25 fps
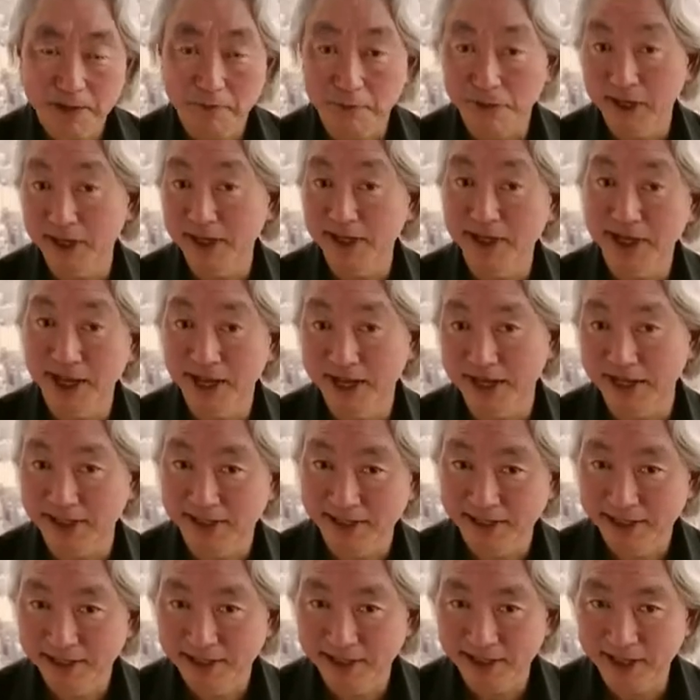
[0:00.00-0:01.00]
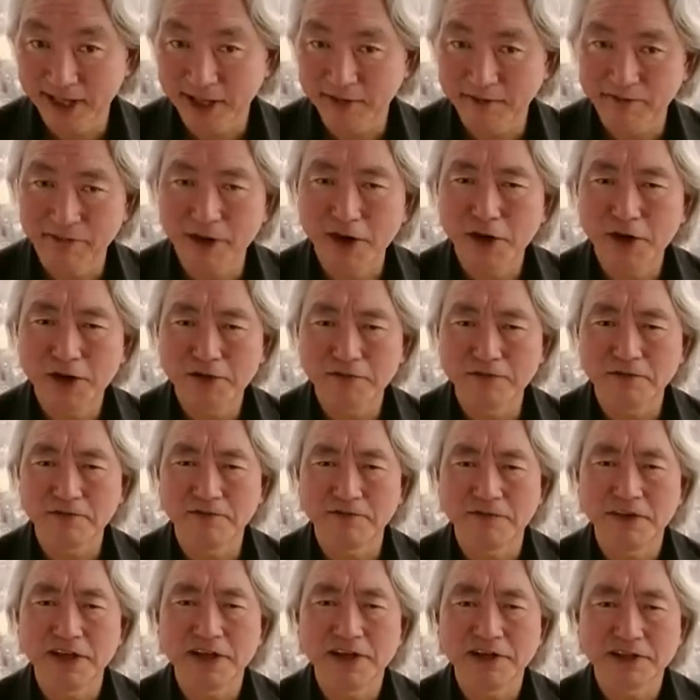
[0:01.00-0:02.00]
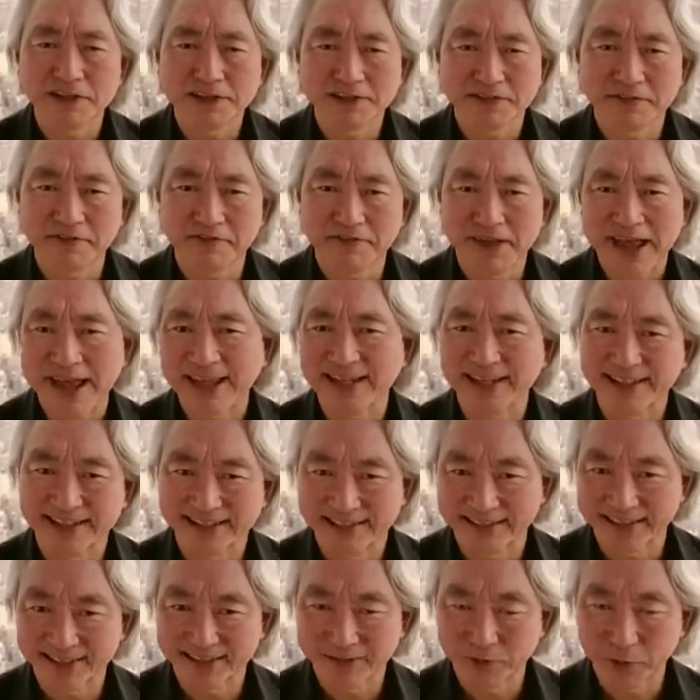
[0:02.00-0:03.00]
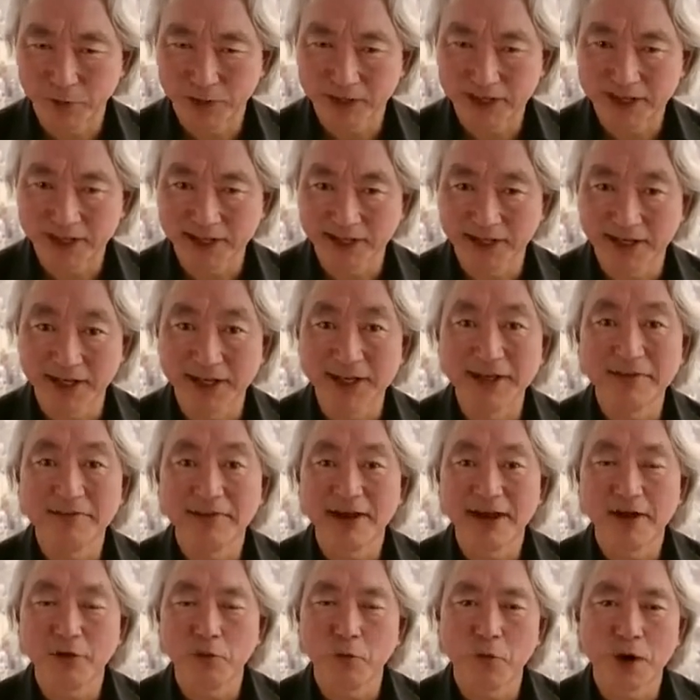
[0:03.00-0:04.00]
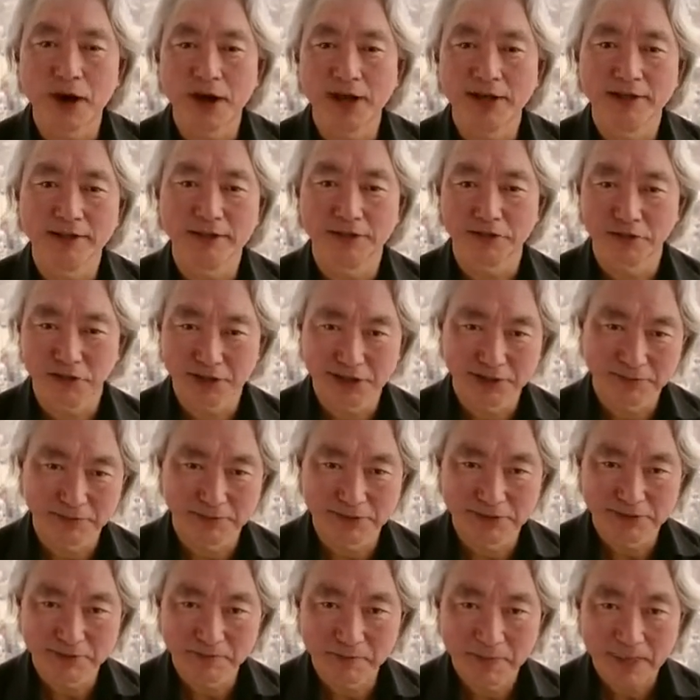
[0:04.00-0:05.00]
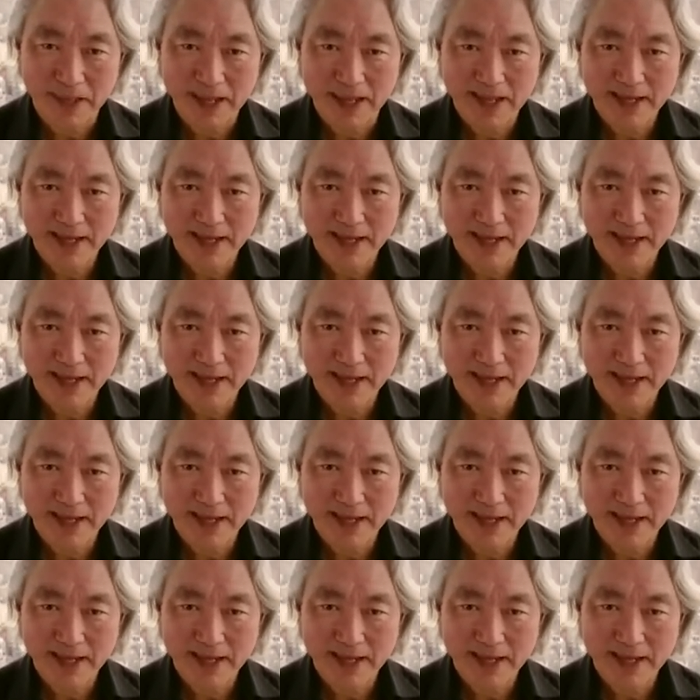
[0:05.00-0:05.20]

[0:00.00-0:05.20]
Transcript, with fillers: But at night, he had very fierce fantasies where he could live out wild dreams.